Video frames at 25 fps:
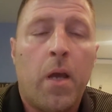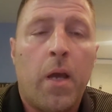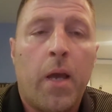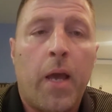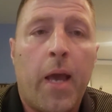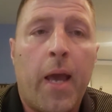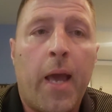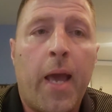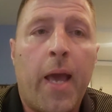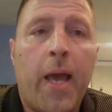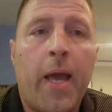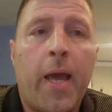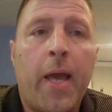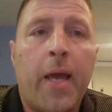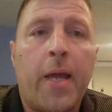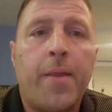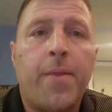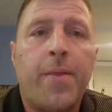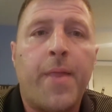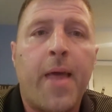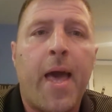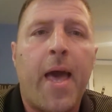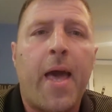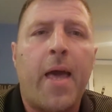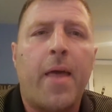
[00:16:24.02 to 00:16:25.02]

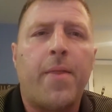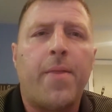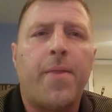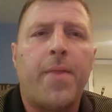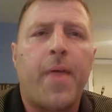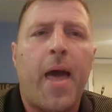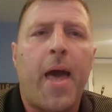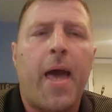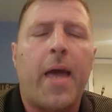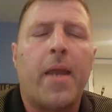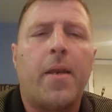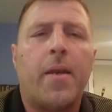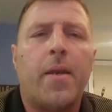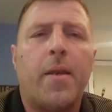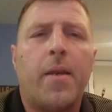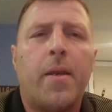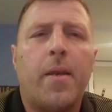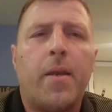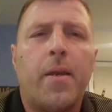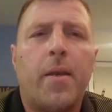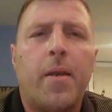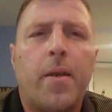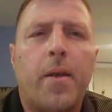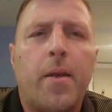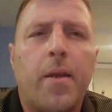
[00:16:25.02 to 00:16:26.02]
And that
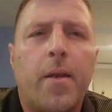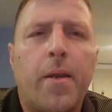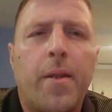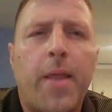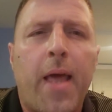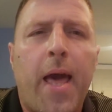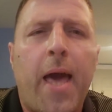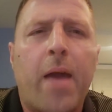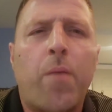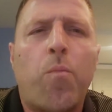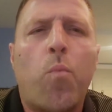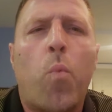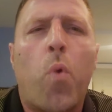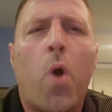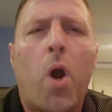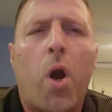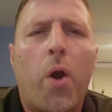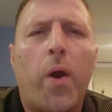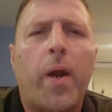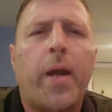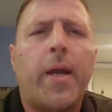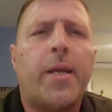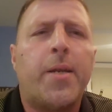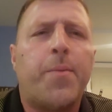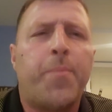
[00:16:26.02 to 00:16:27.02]

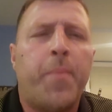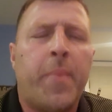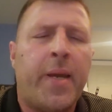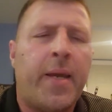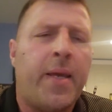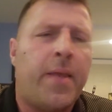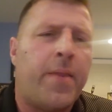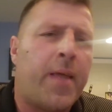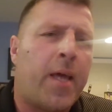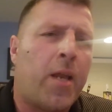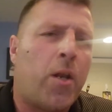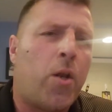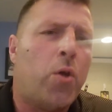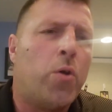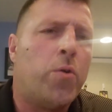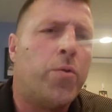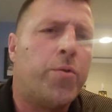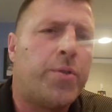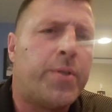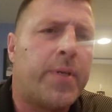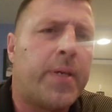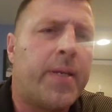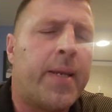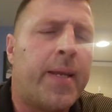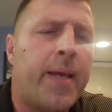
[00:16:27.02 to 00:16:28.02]
worried me that
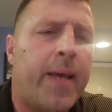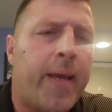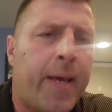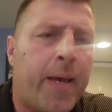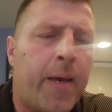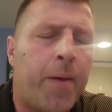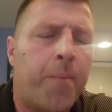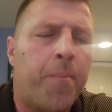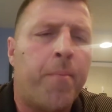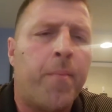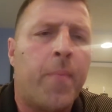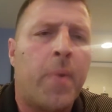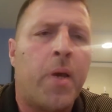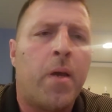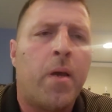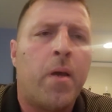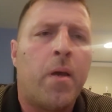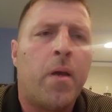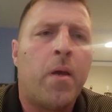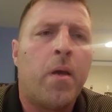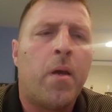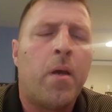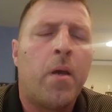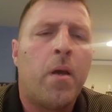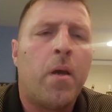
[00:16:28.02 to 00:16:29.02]
losing him
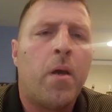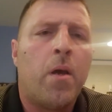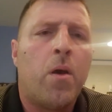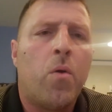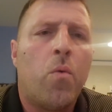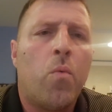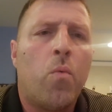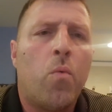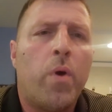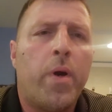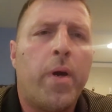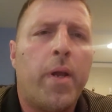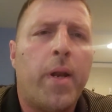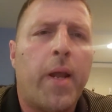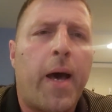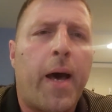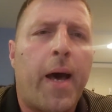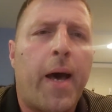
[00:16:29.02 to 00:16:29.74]
would